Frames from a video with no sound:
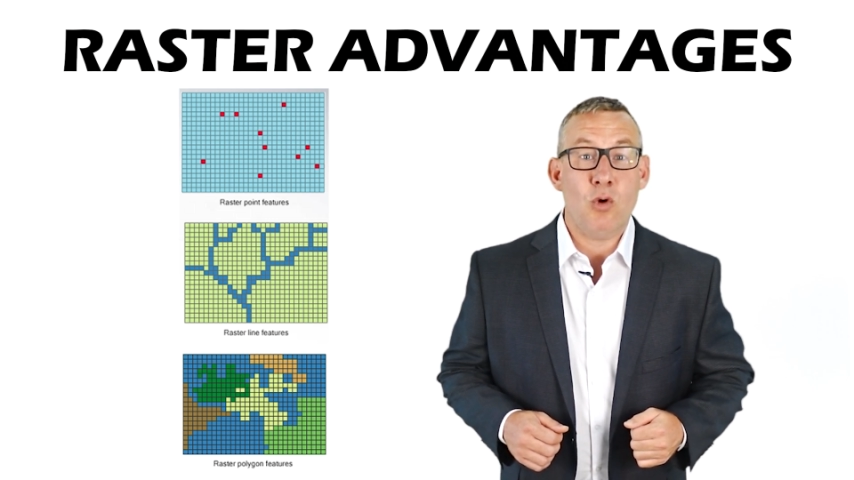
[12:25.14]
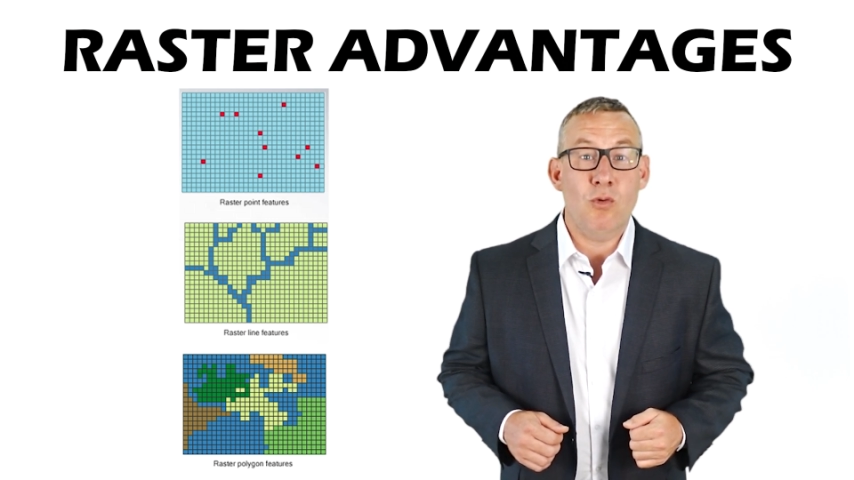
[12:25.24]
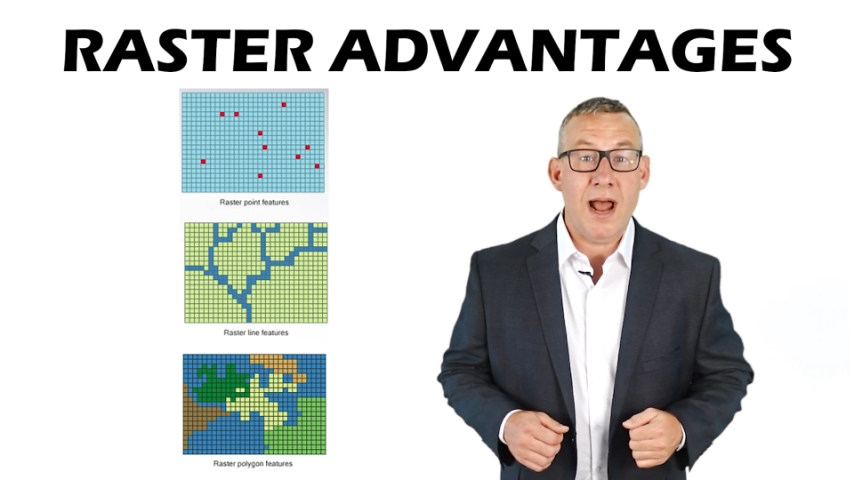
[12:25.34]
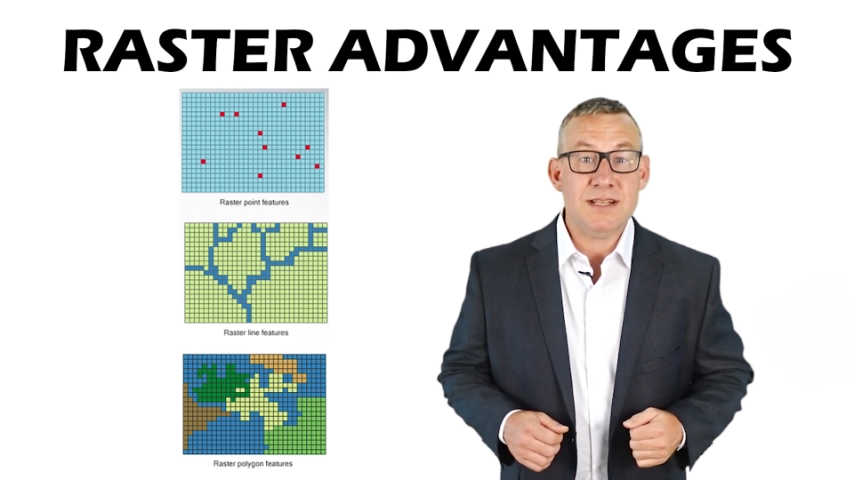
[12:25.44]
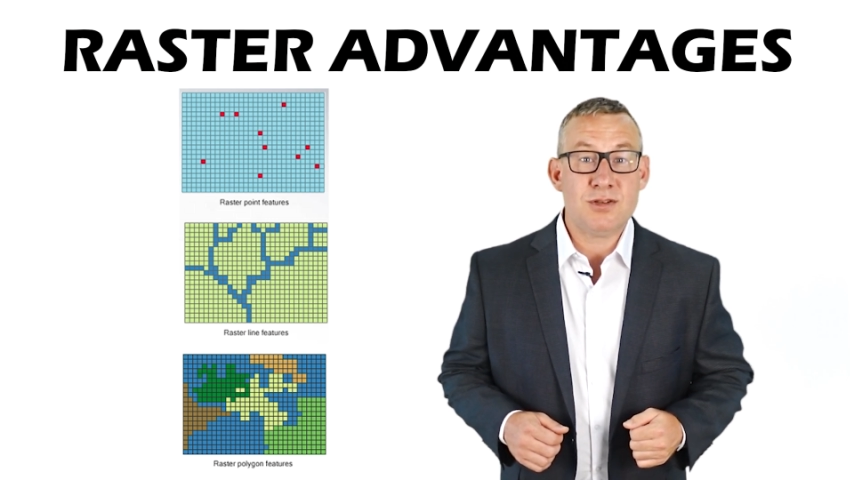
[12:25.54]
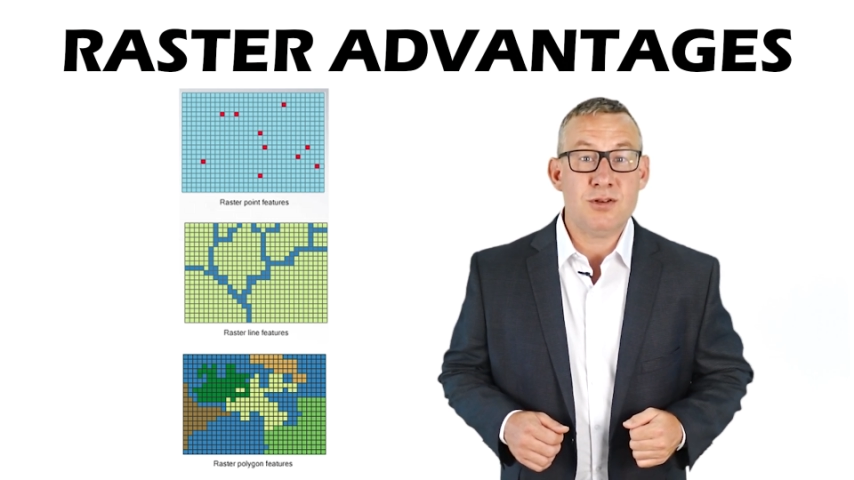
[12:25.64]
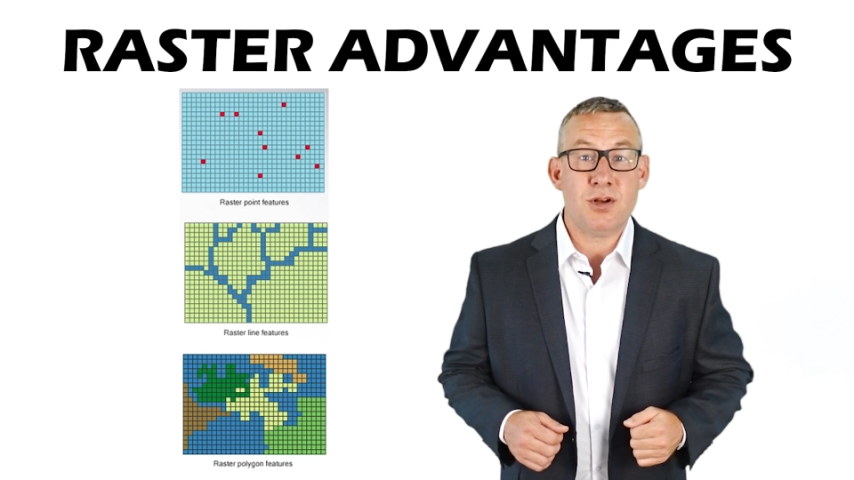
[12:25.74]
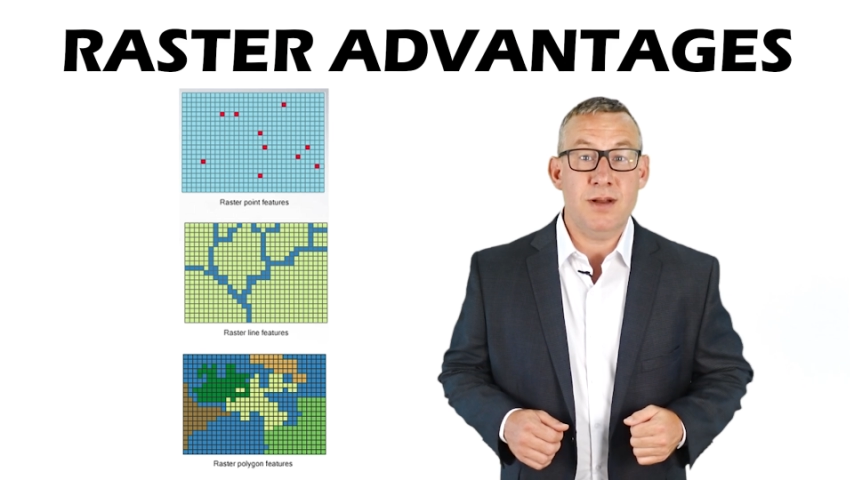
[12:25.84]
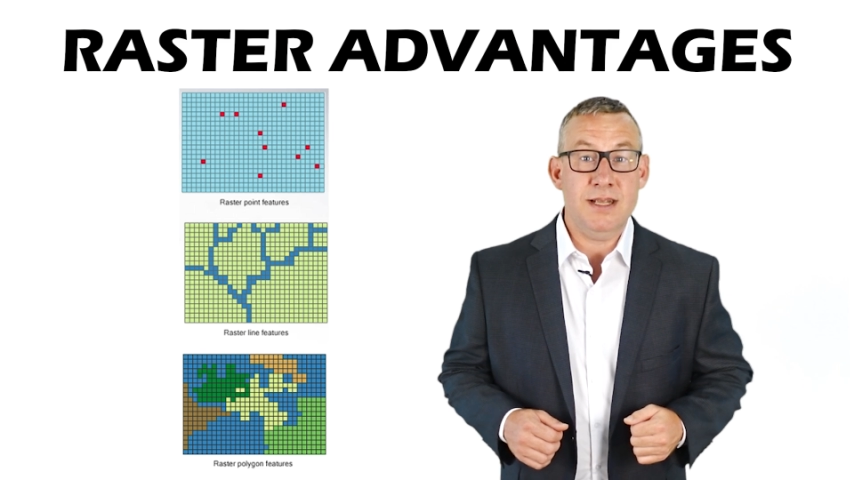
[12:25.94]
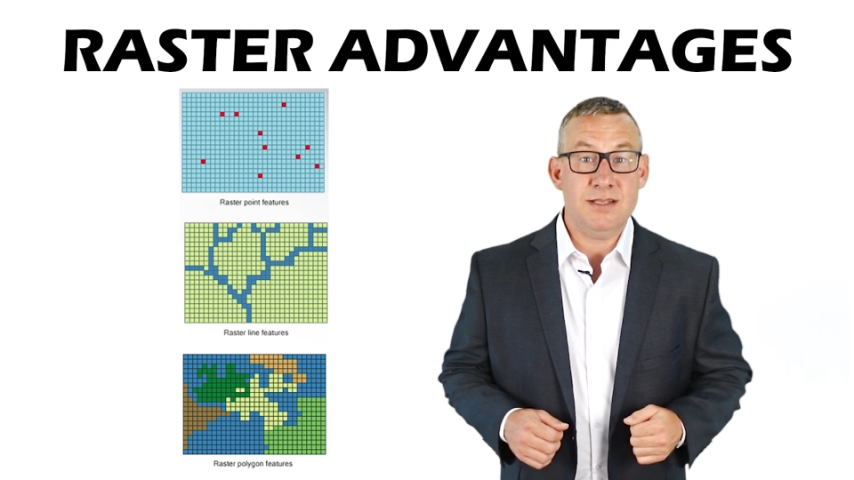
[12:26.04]
Rasters
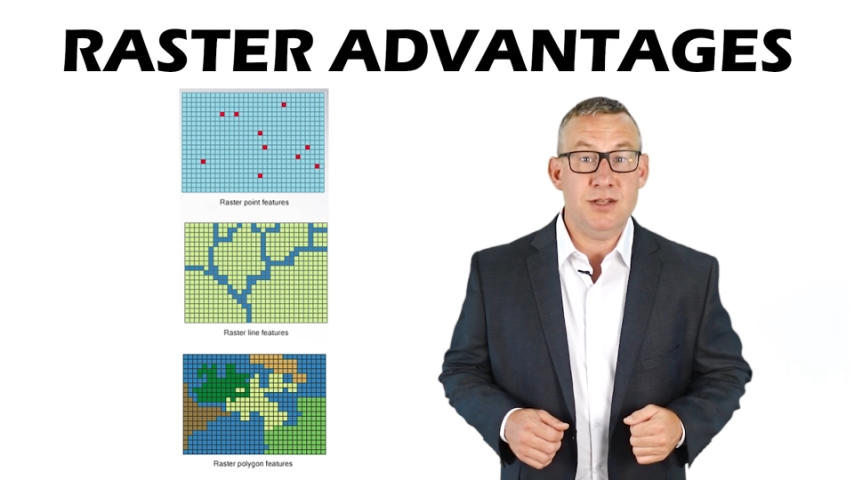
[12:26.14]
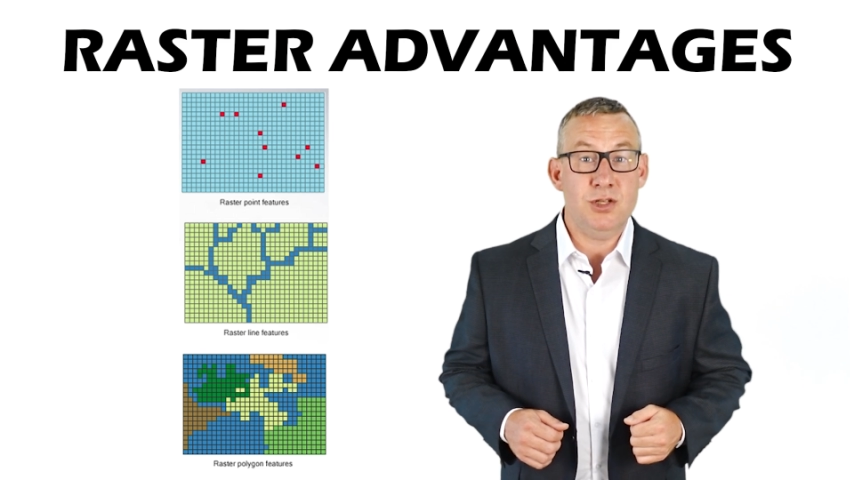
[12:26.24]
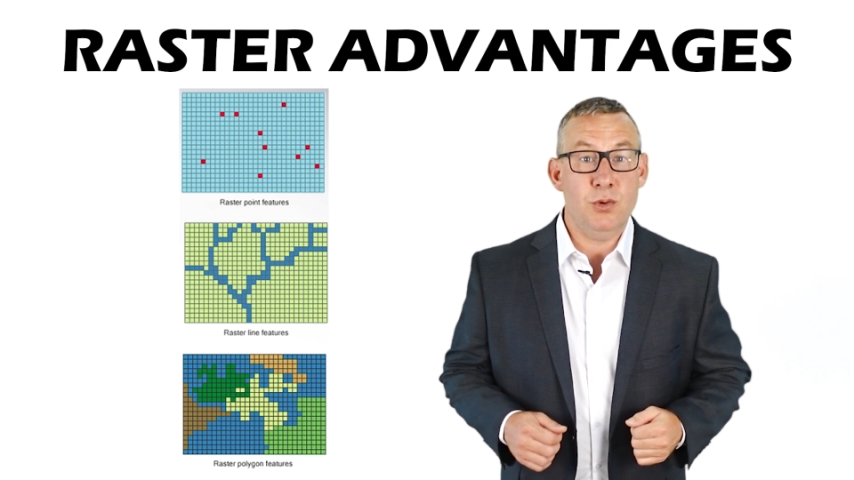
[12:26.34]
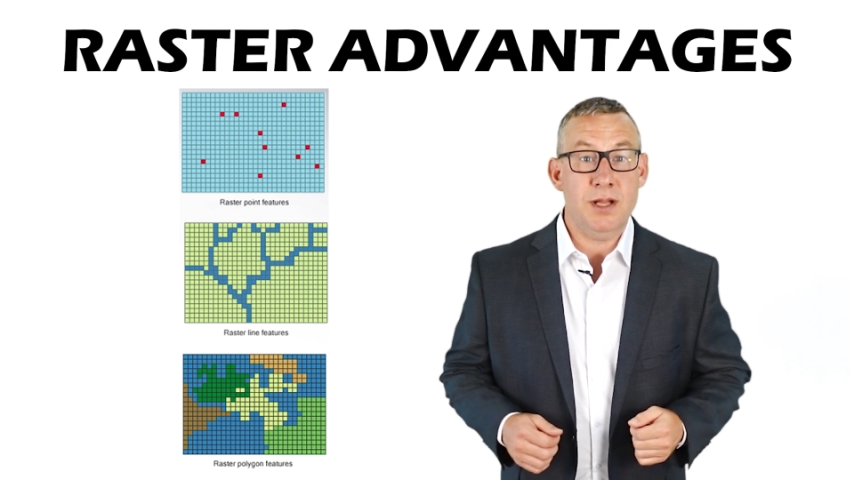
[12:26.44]
are easy to